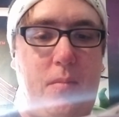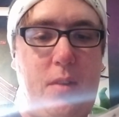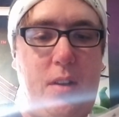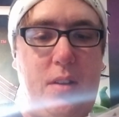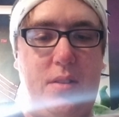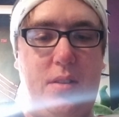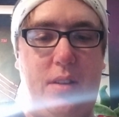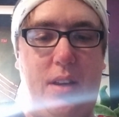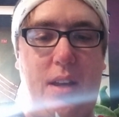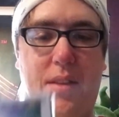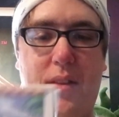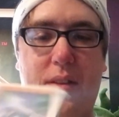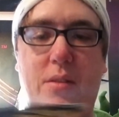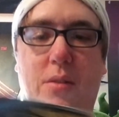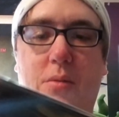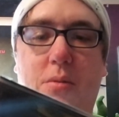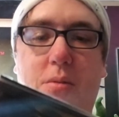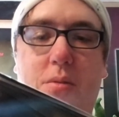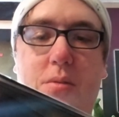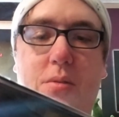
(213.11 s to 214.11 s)
So yeah, this
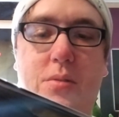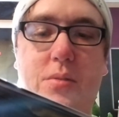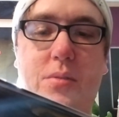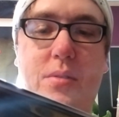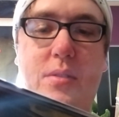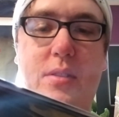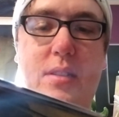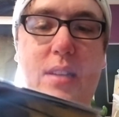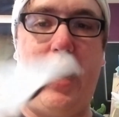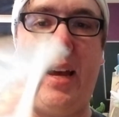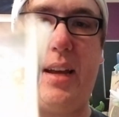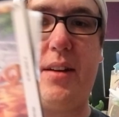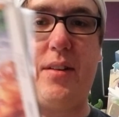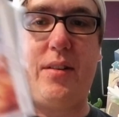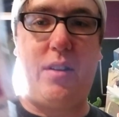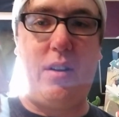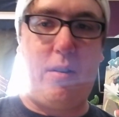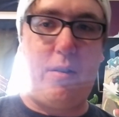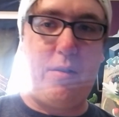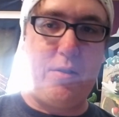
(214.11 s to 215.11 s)
whole stack of
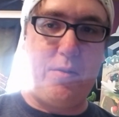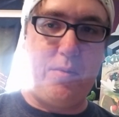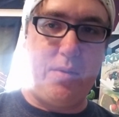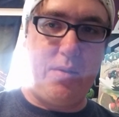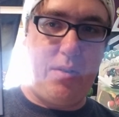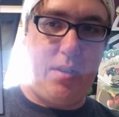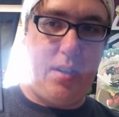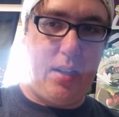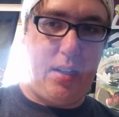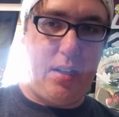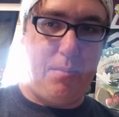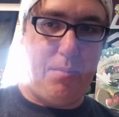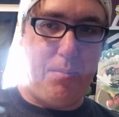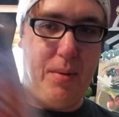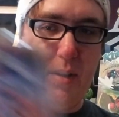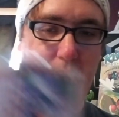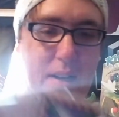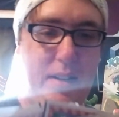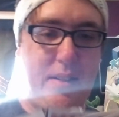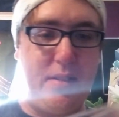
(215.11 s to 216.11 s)
cards was only a couple
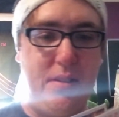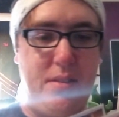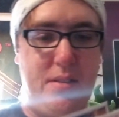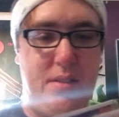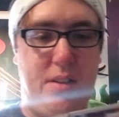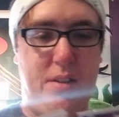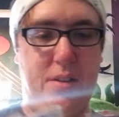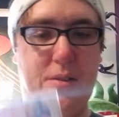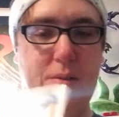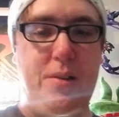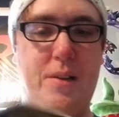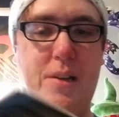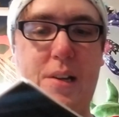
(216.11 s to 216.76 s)
bucks, and so